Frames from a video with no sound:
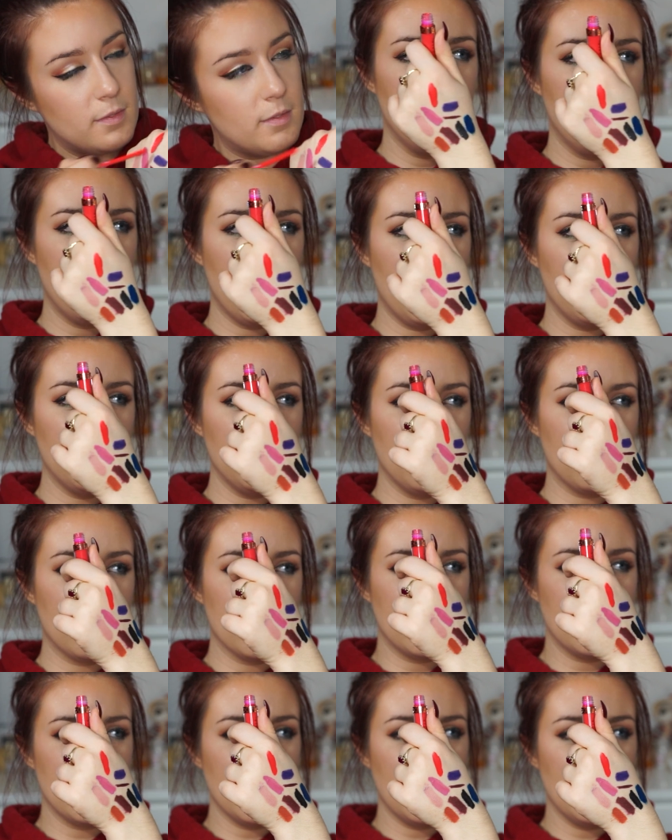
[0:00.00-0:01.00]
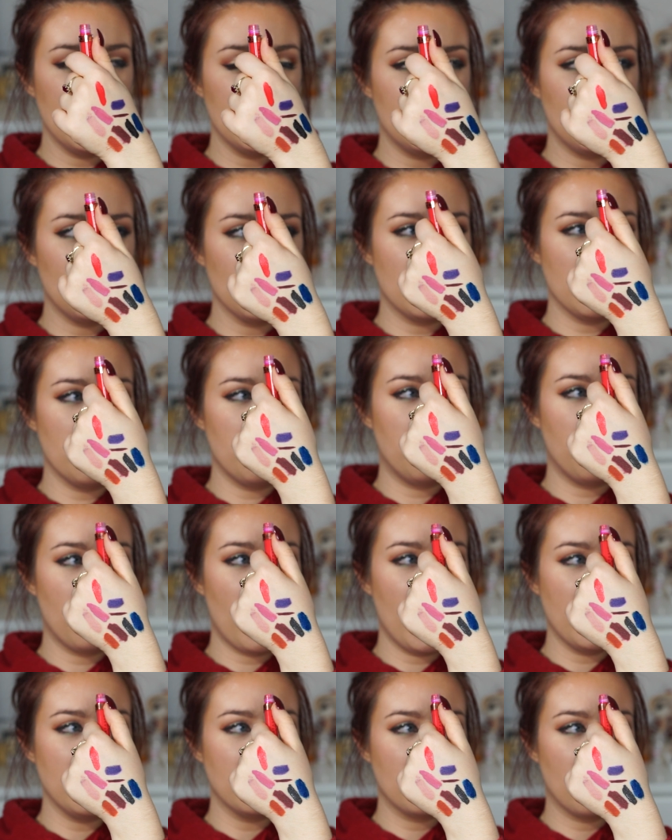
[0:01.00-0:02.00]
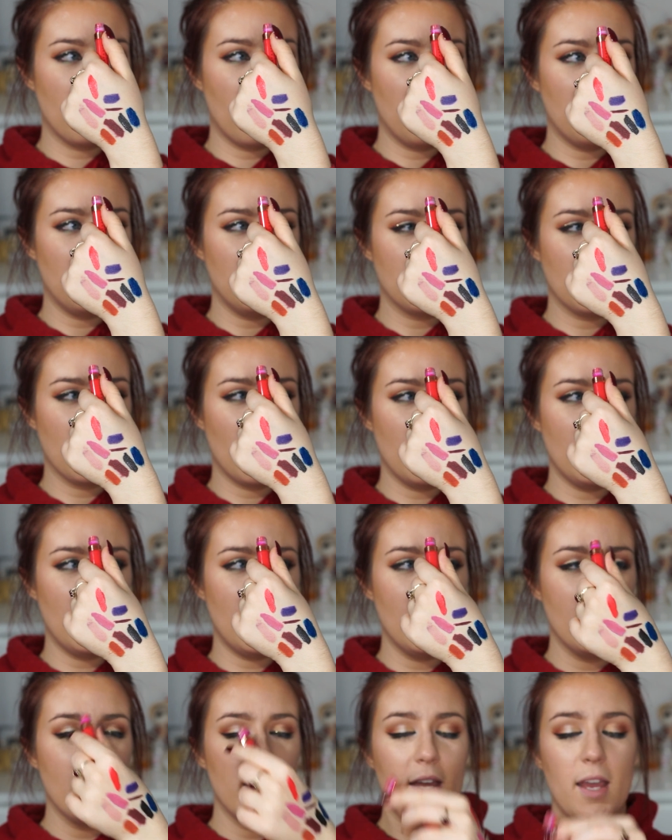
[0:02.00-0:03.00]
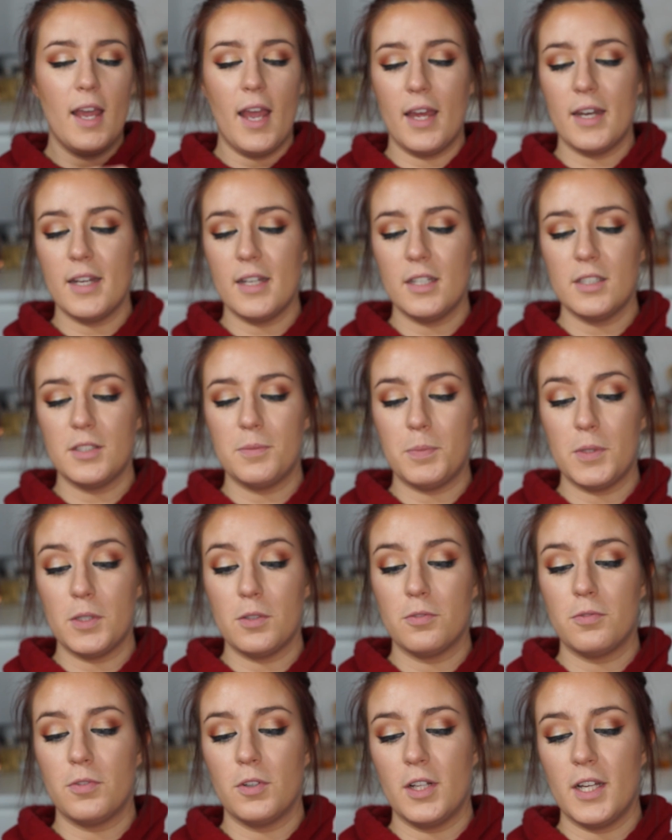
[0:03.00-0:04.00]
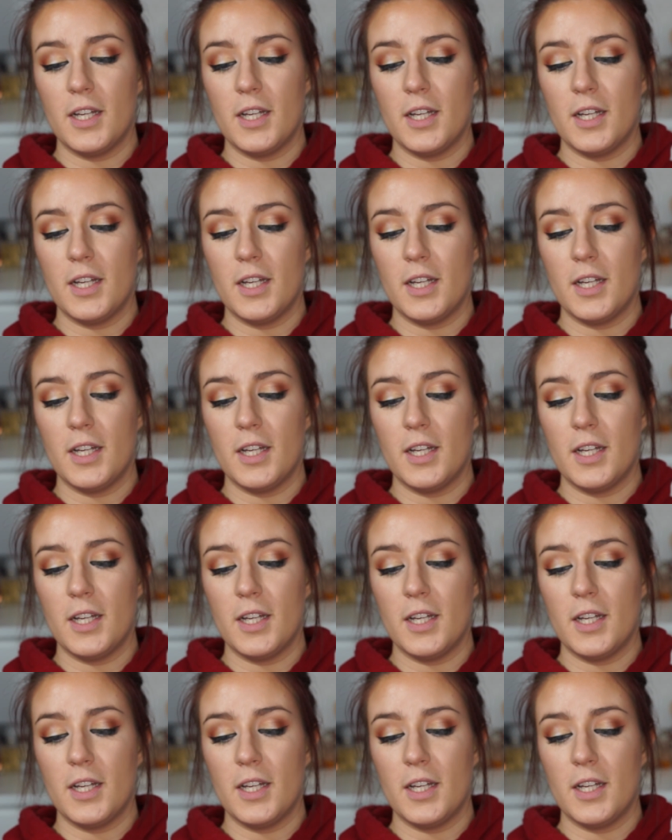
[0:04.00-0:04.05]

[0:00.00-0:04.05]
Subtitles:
There you can see it is just a bright coral color, and it is beautiful.